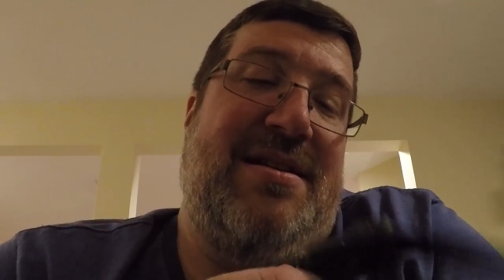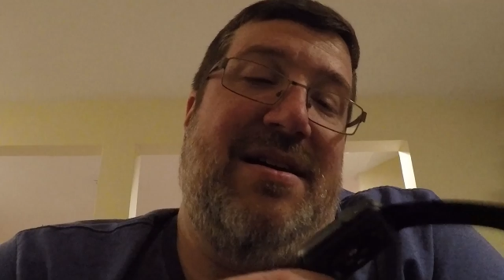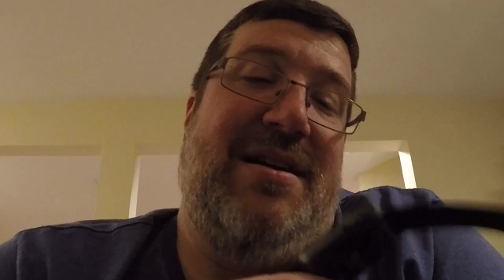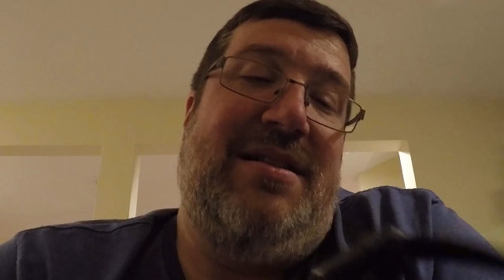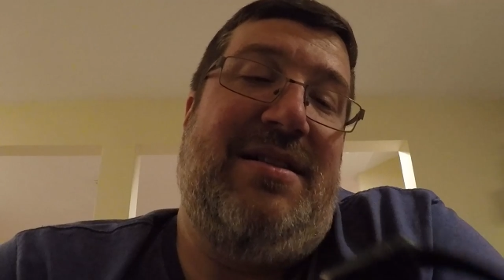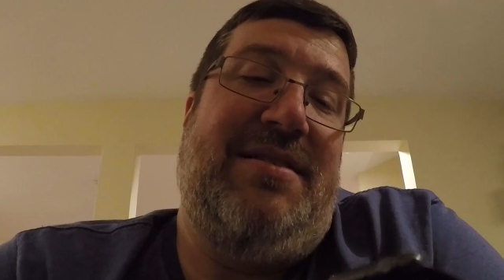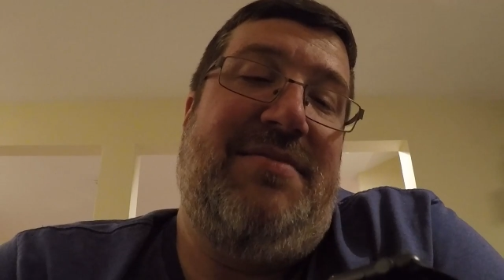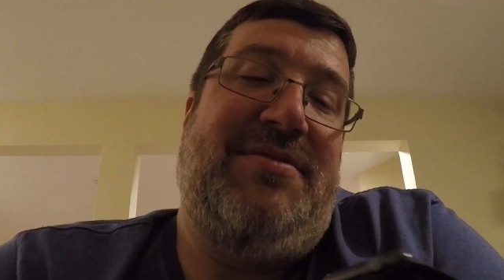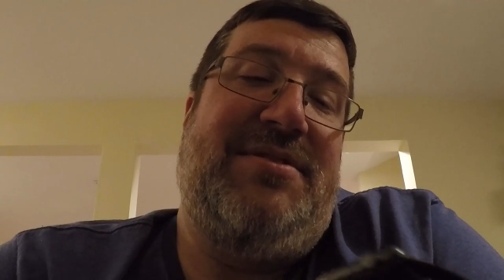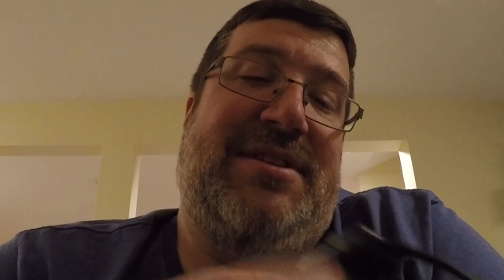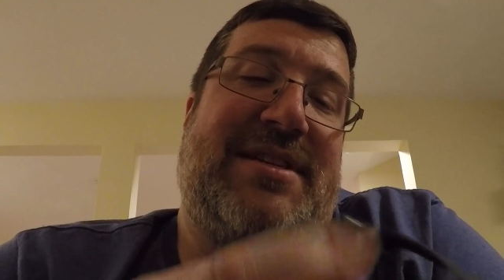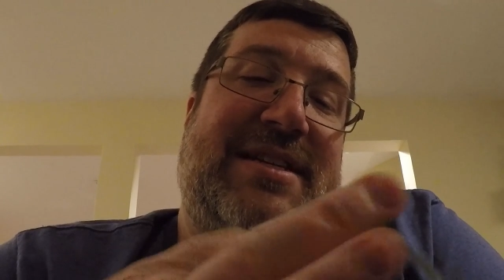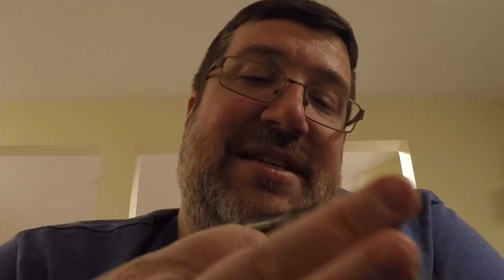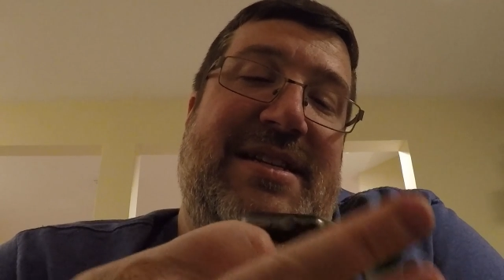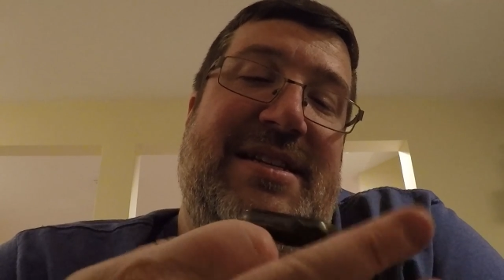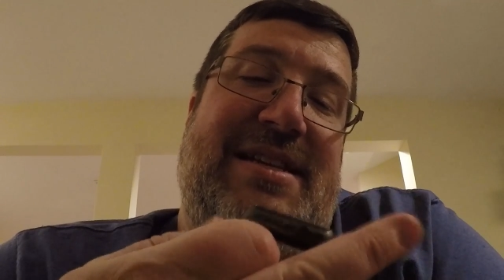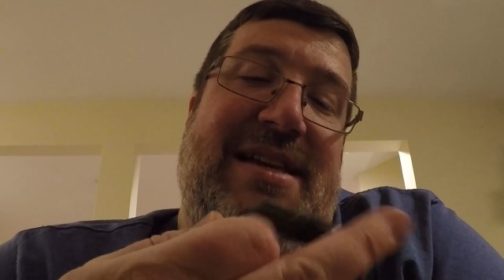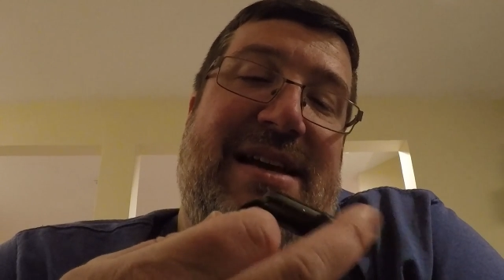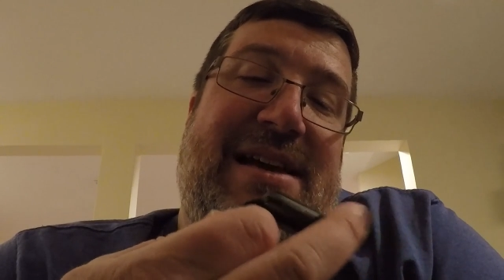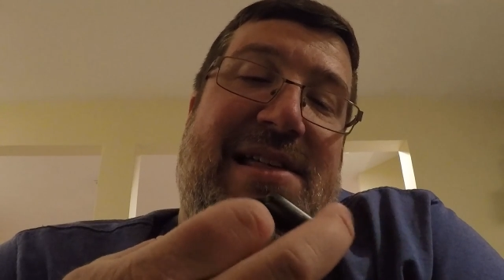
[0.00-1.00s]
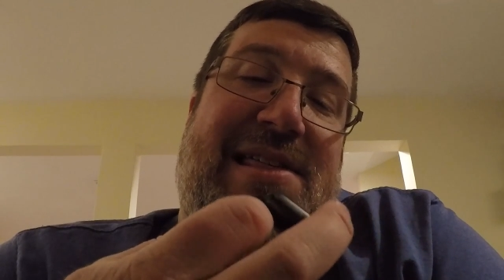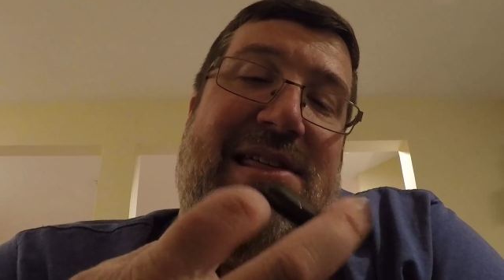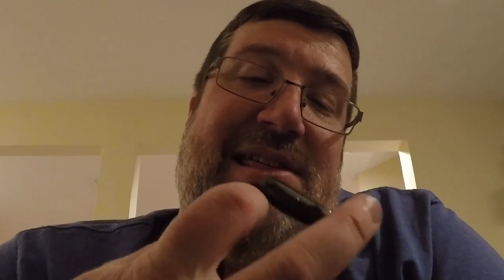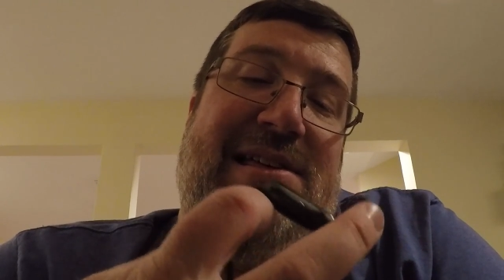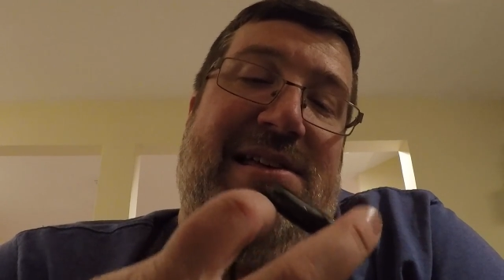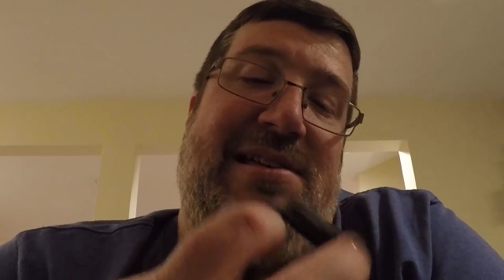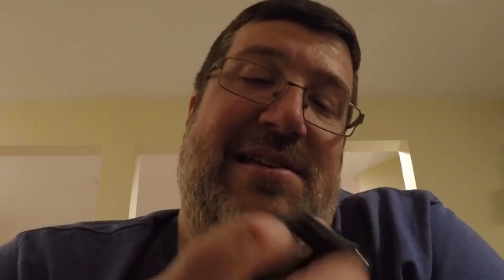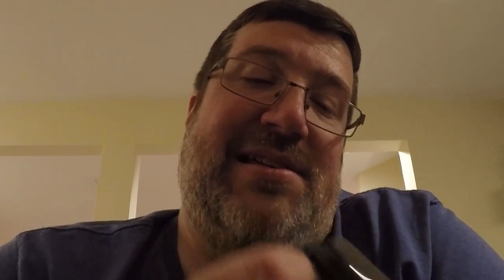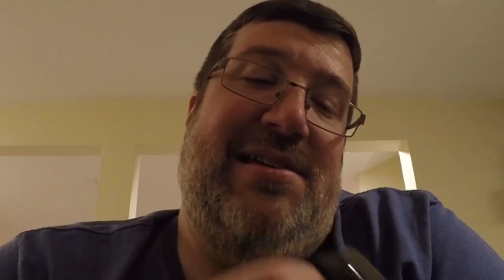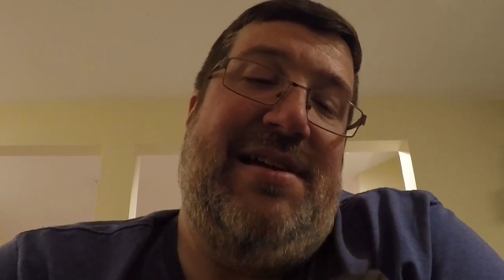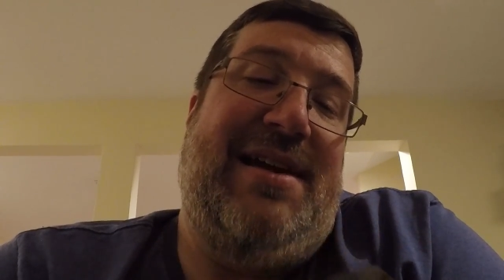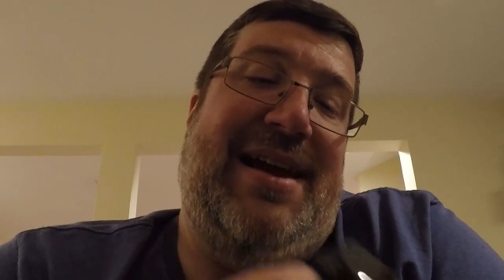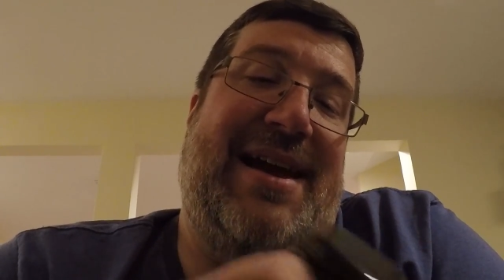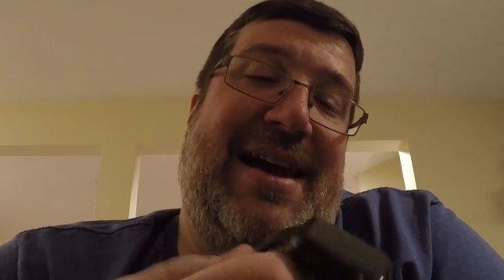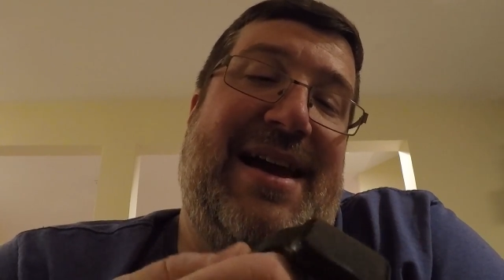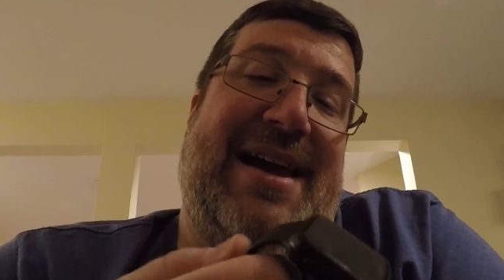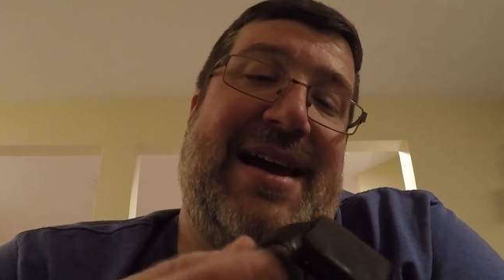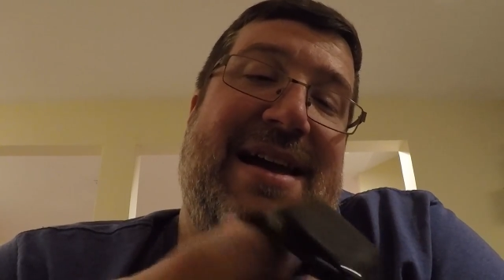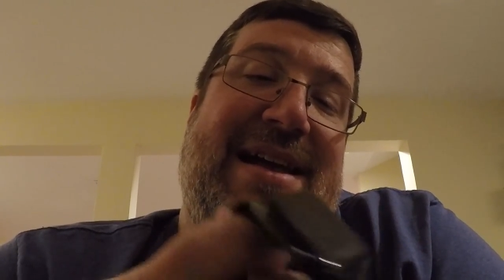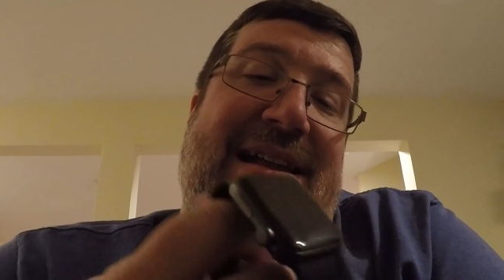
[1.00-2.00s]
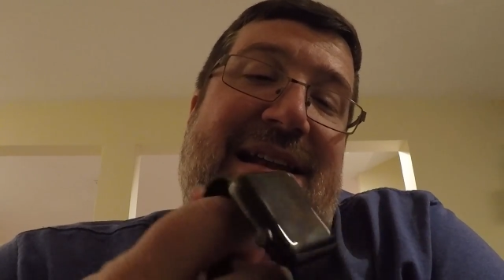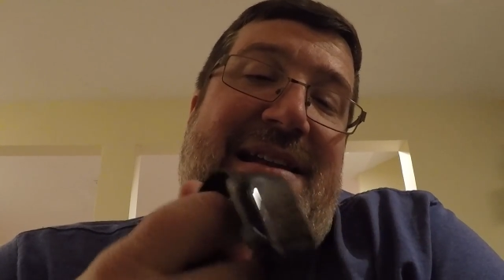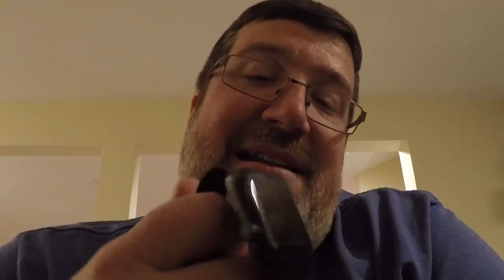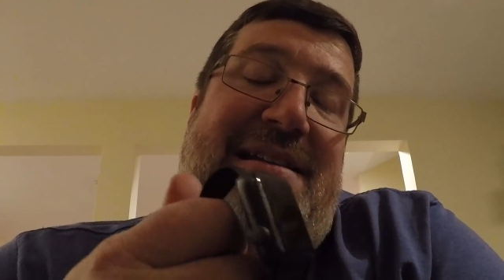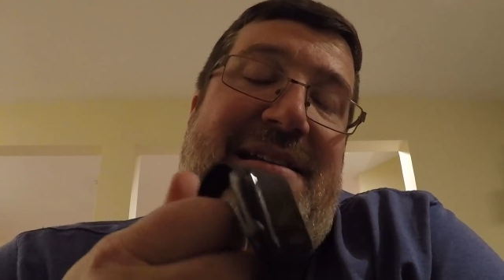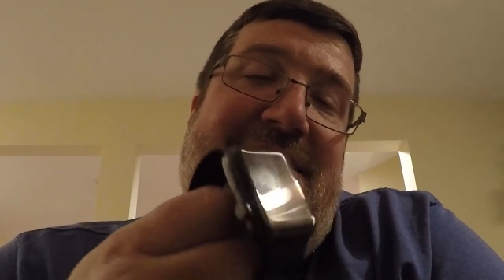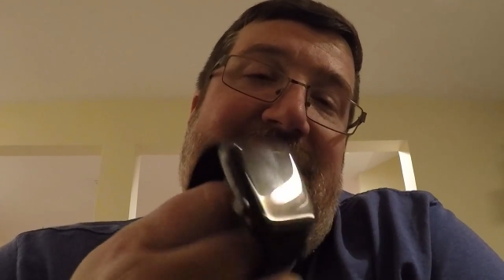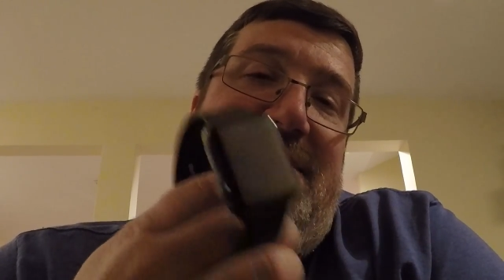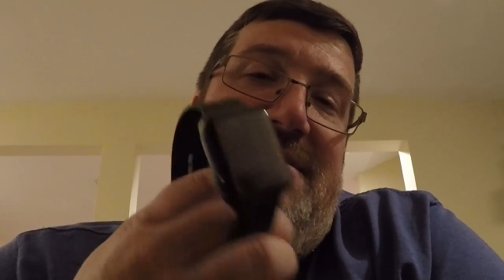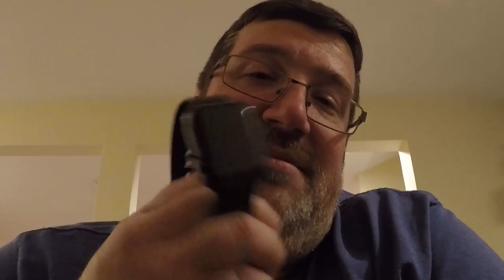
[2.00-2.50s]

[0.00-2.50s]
I love this thing to death and